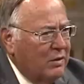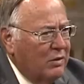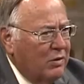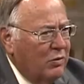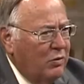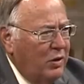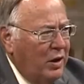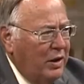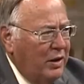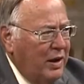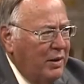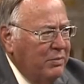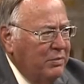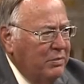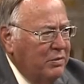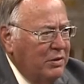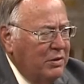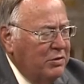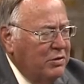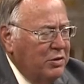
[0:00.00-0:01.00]
Well,
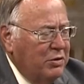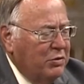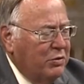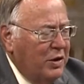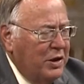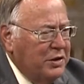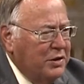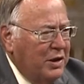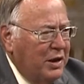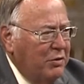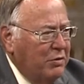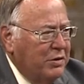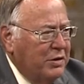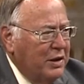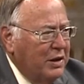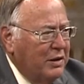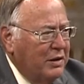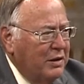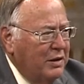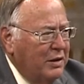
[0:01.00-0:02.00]
I'm, there's no question. I don't
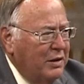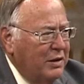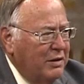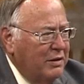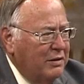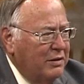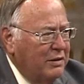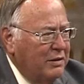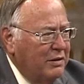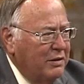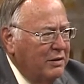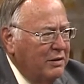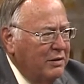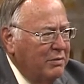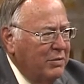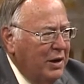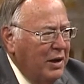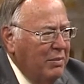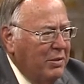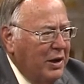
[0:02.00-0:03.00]
think, uh, uh
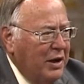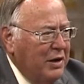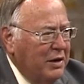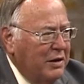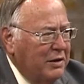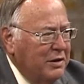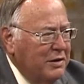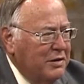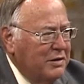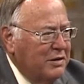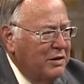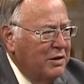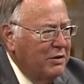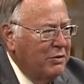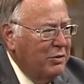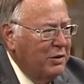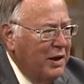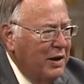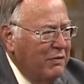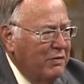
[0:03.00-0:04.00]
in my mind at least, uh,
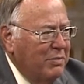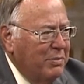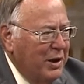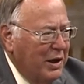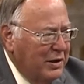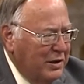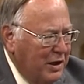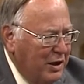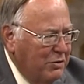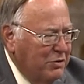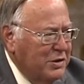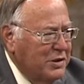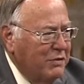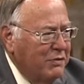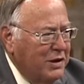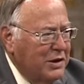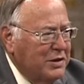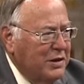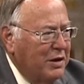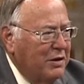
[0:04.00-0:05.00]
we'll have the Mankato
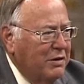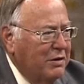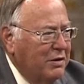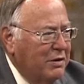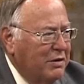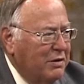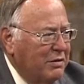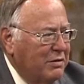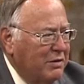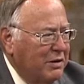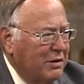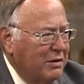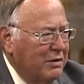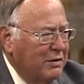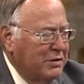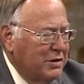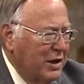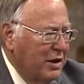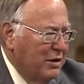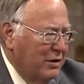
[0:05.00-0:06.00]
Civic Center, the, the
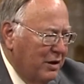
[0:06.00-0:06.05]
St.